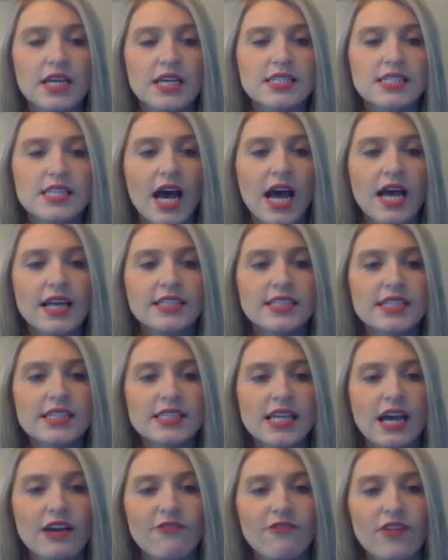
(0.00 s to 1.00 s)

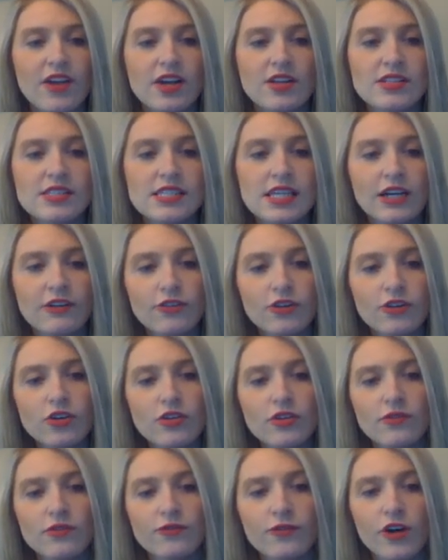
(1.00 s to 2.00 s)
Scientists have found
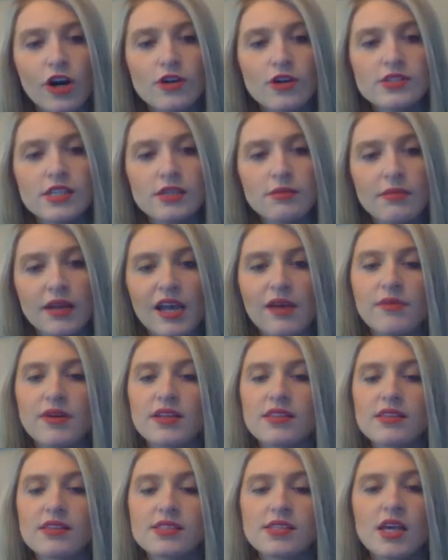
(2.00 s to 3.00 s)
several frozen
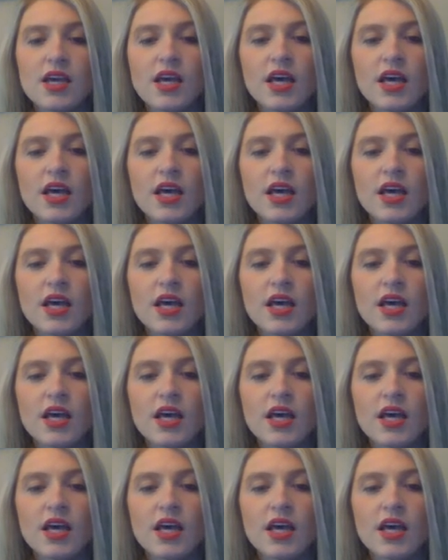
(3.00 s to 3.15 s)
mammoths.